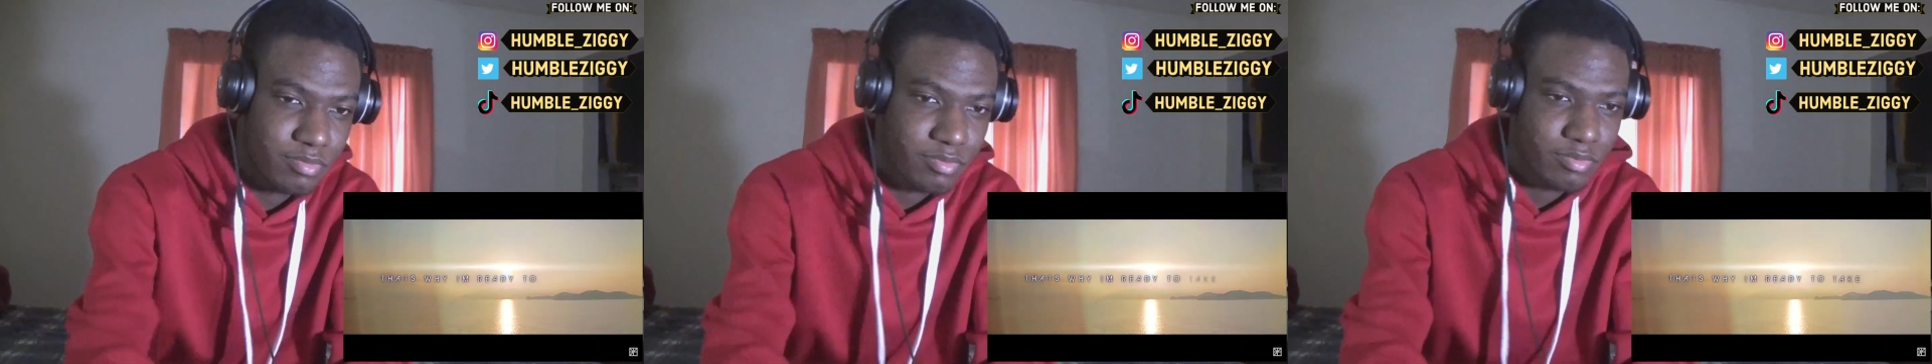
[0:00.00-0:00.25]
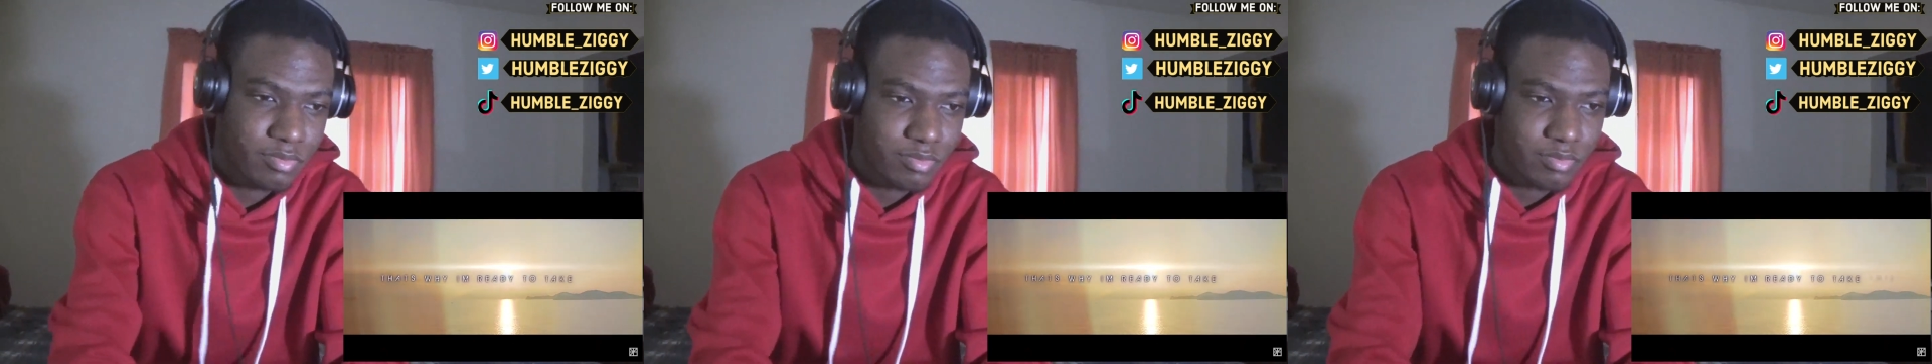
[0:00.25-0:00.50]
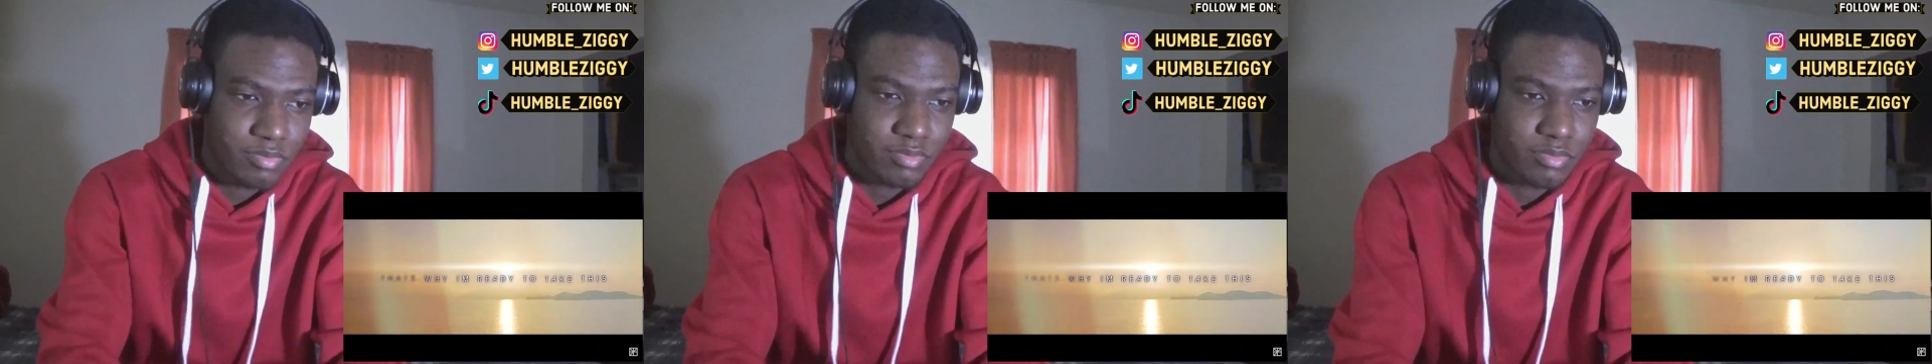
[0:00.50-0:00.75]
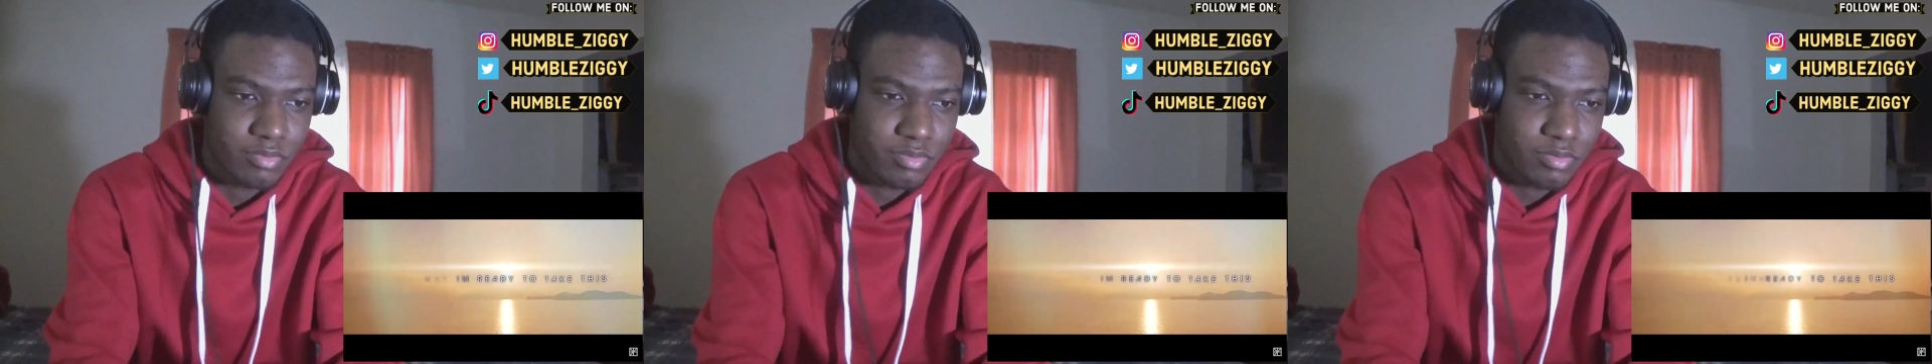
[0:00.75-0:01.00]

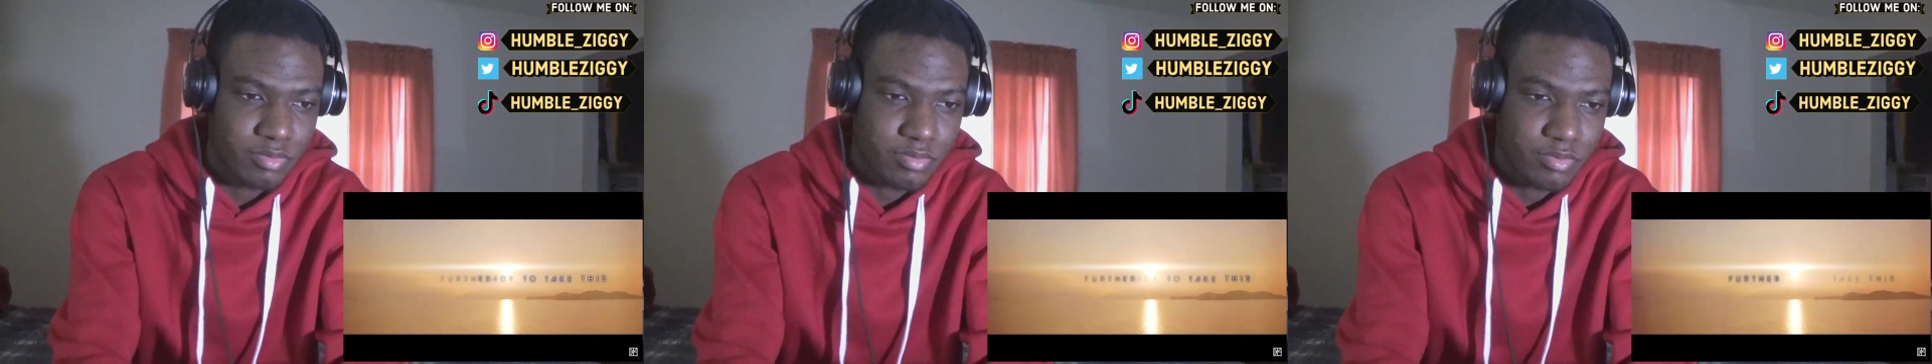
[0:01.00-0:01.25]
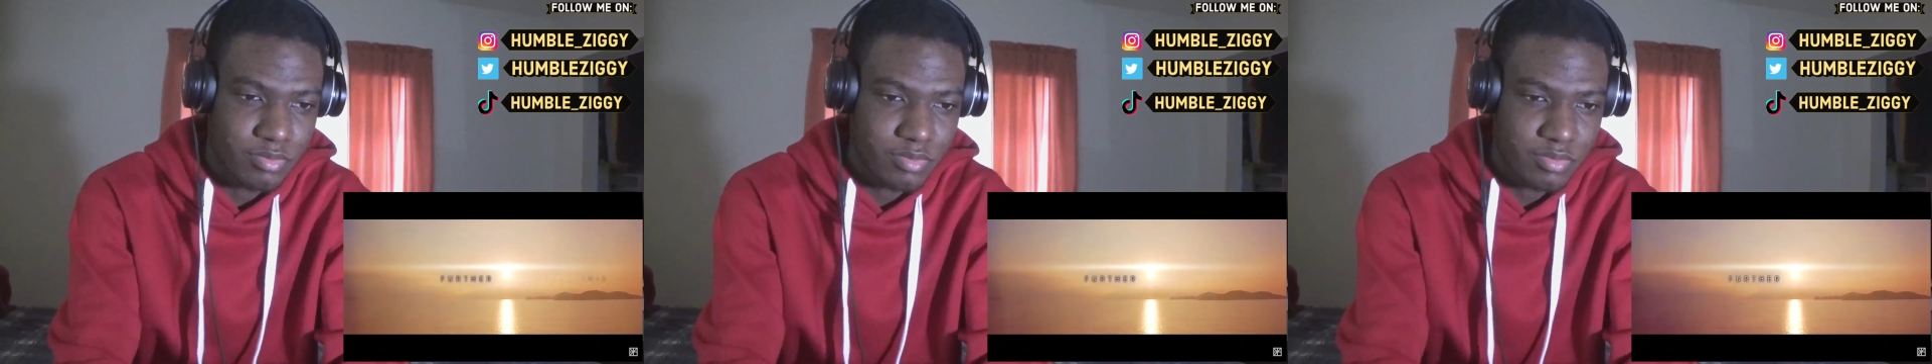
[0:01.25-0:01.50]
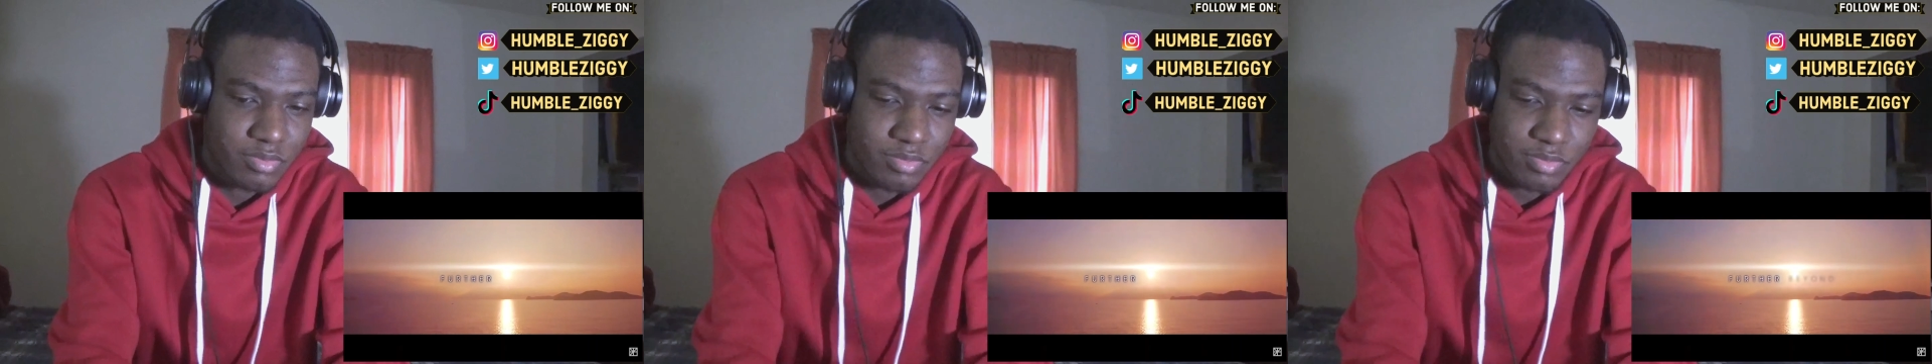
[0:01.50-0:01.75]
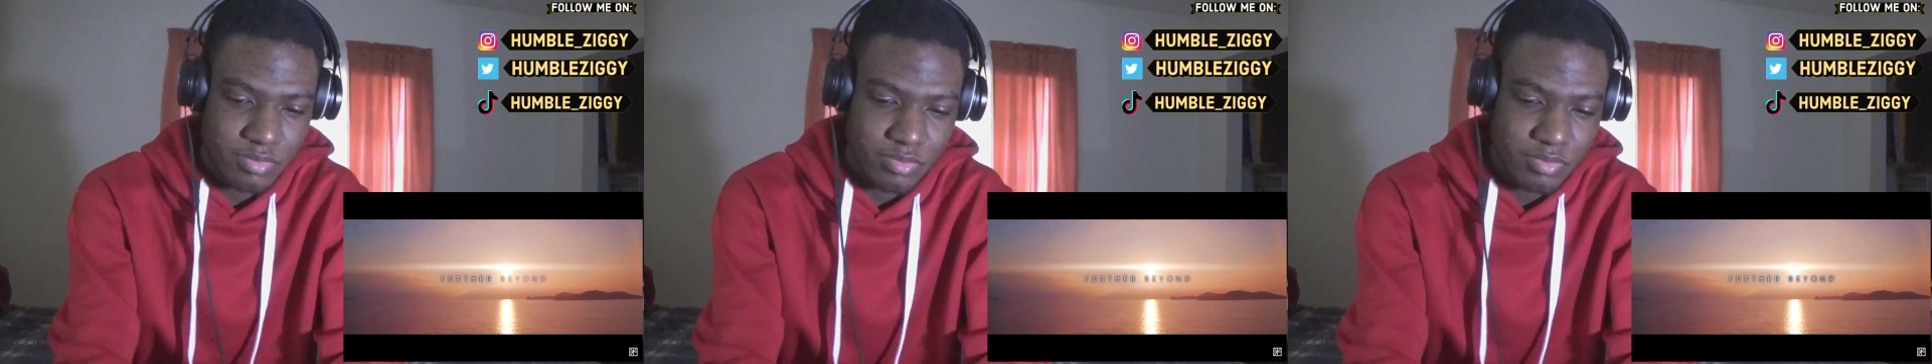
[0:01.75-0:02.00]
further
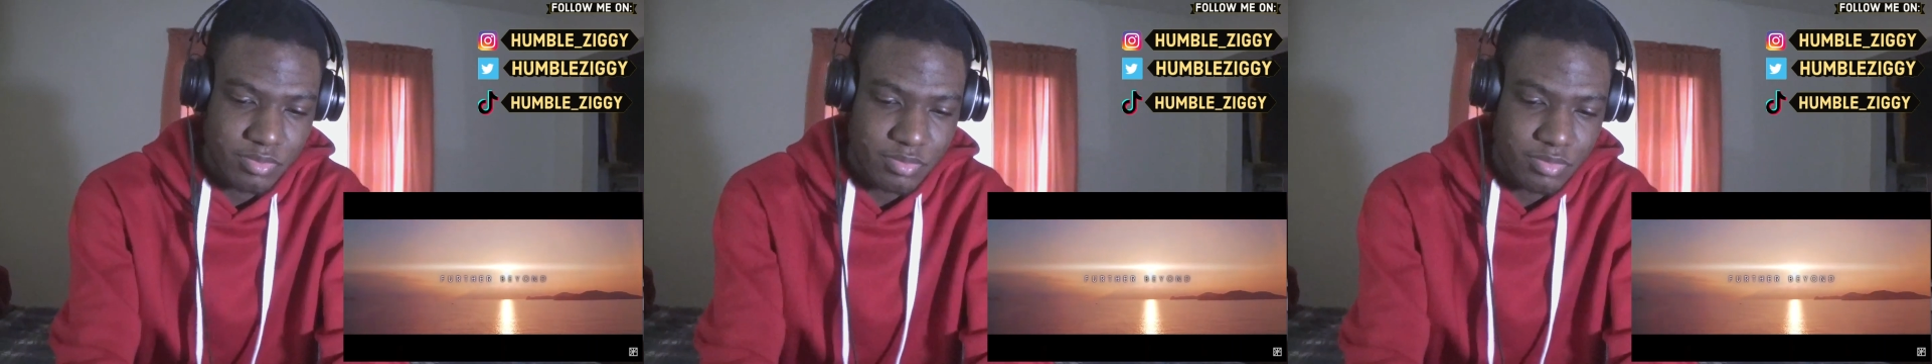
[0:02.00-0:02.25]
beyond.